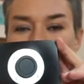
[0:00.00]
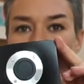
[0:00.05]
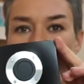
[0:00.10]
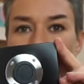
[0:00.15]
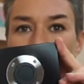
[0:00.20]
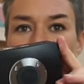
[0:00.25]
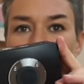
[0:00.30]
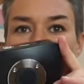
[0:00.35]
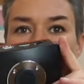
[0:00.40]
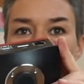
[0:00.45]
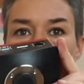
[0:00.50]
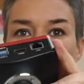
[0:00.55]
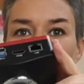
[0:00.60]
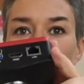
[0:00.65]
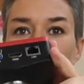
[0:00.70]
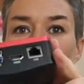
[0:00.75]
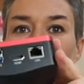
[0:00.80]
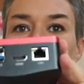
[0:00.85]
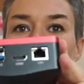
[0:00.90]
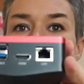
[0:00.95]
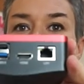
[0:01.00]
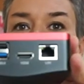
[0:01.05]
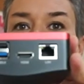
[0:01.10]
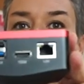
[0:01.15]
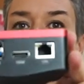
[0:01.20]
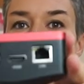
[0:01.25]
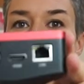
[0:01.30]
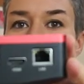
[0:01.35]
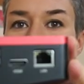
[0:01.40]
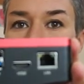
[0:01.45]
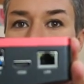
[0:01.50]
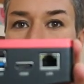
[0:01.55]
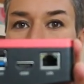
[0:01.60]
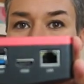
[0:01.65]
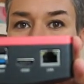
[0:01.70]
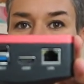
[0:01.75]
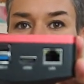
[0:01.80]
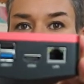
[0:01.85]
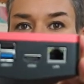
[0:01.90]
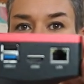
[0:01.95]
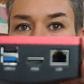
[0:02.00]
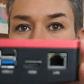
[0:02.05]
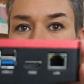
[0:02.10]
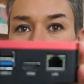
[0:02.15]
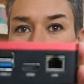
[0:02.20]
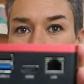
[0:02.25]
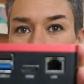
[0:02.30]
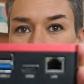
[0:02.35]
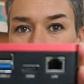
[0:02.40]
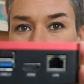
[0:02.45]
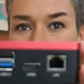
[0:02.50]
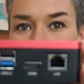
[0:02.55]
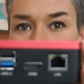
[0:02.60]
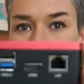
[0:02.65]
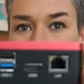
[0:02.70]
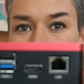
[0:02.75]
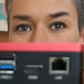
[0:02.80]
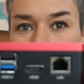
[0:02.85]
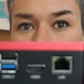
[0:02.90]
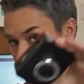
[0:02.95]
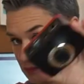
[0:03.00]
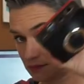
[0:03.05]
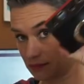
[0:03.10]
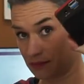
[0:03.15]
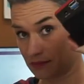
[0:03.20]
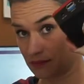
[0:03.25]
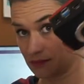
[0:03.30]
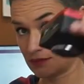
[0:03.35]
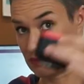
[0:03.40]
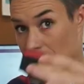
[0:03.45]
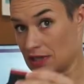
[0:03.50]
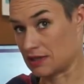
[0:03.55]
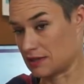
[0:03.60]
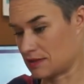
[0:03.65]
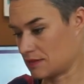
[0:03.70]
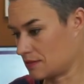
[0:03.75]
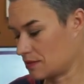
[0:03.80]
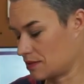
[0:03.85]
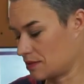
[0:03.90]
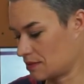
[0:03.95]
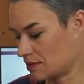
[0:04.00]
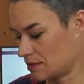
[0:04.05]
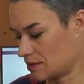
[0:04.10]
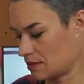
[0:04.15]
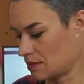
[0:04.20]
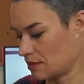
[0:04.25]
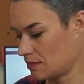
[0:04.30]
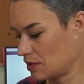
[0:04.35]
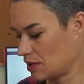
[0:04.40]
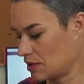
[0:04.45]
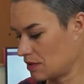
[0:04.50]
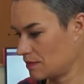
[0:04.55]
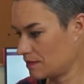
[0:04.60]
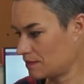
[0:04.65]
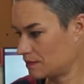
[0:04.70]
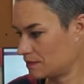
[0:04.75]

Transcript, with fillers: and has all the outlets here. That's what it's gonna be.